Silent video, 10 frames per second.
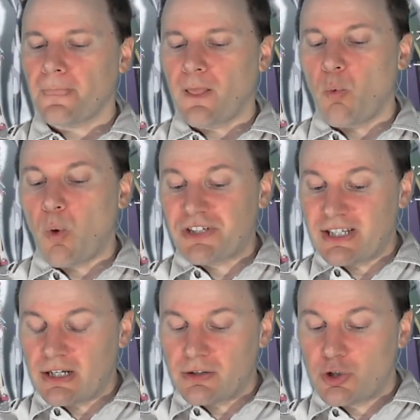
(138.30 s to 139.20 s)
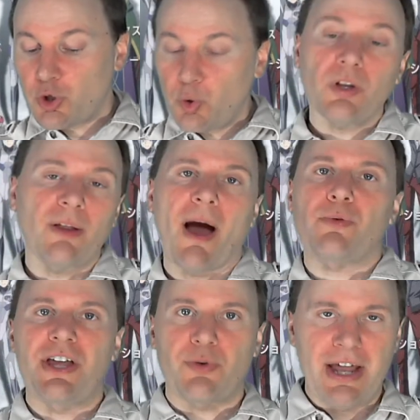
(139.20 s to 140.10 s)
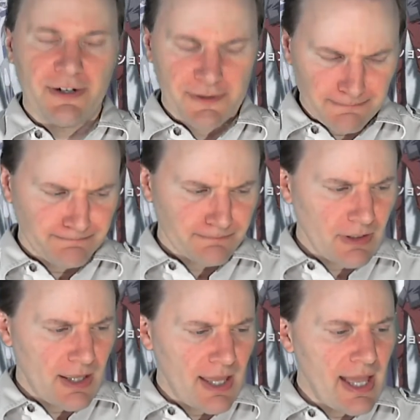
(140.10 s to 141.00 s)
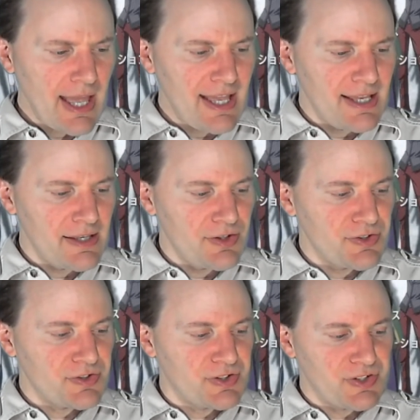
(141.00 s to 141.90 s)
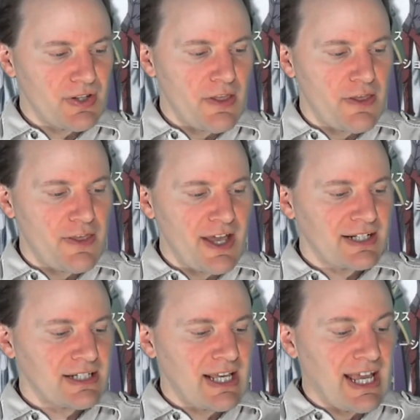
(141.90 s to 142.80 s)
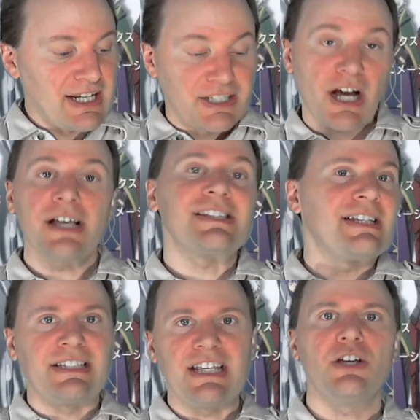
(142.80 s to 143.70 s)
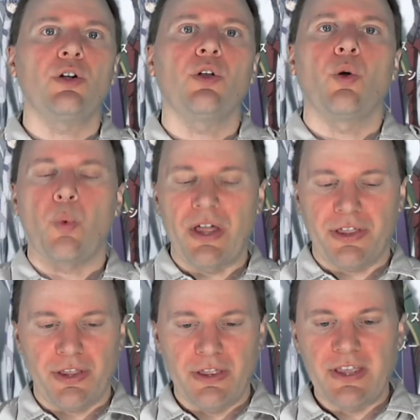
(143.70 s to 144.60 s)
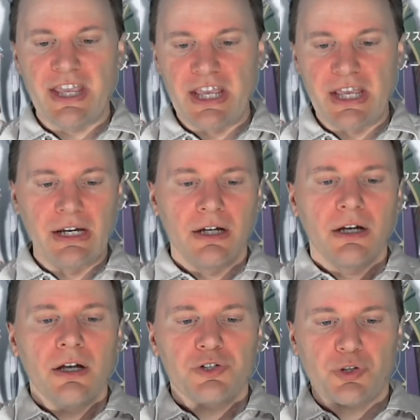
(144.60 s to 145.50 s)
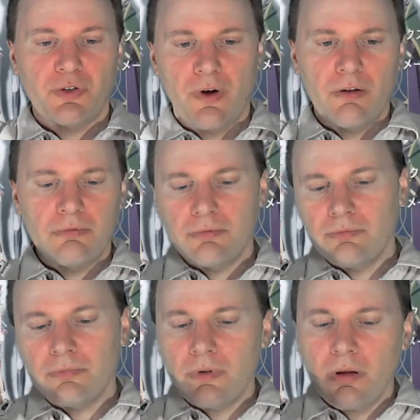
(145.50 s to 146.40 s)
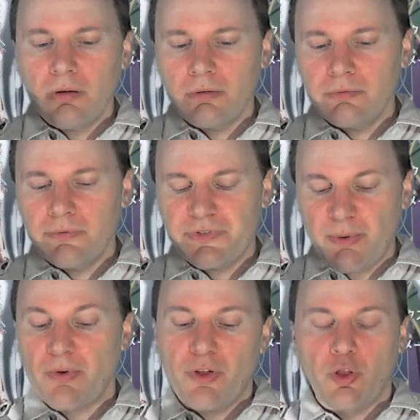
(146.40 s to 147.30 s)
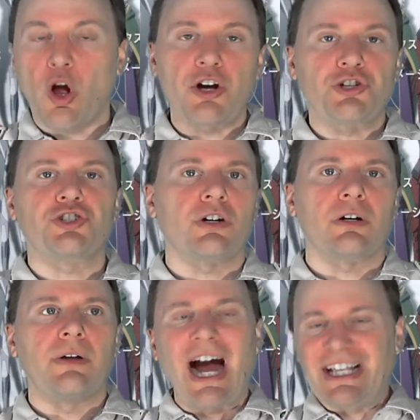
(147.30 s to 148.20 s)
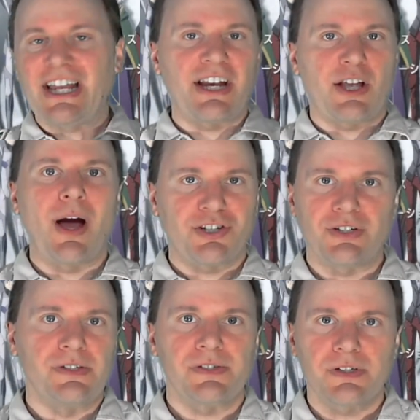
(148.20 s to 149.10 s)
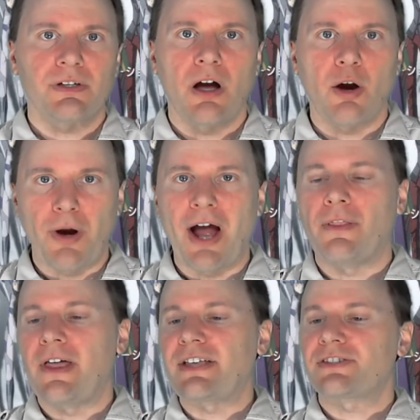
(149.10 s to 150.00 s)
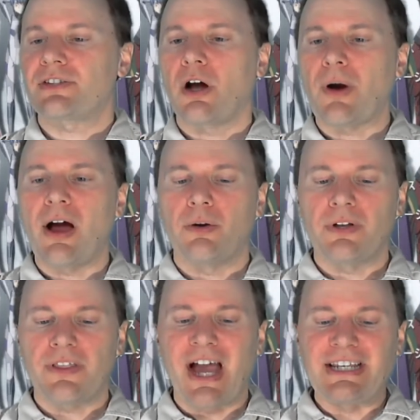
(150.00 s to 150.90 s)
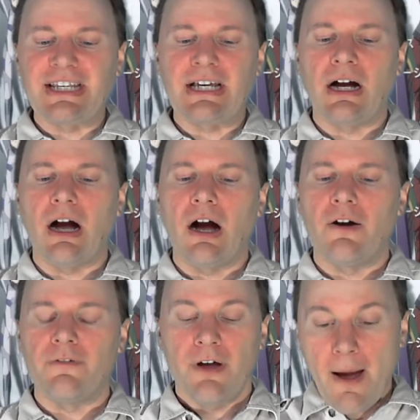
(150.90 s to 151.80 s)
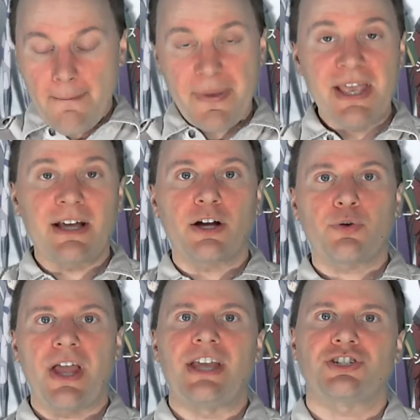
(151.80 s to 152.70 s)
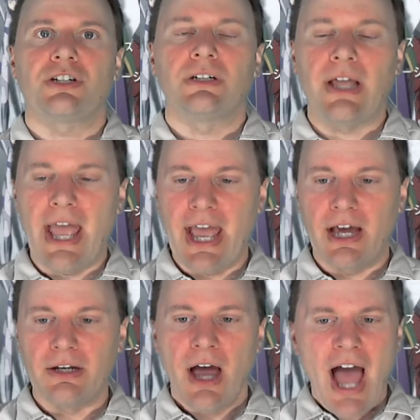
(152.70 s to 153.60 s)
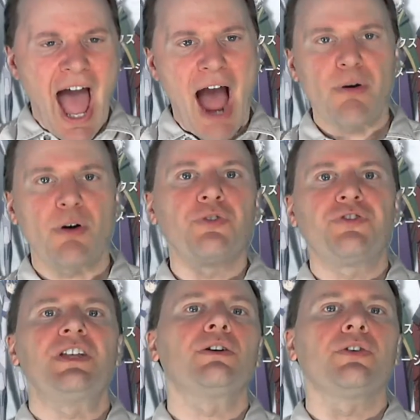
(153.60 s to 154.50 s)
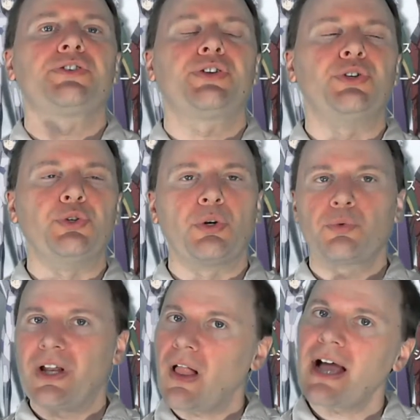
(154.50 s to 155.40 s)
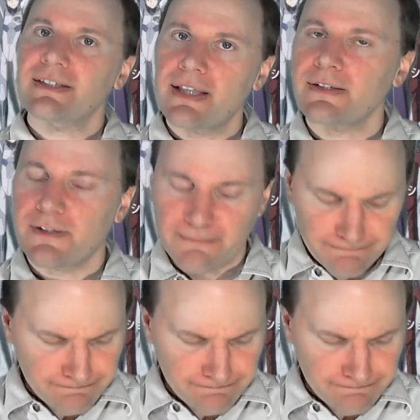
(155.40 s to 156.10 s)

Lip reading: what's cool about Recreators is that it does deal with the sort of some of the larger identity questions around this, around the idea of being a creation and how it would feel to realize this,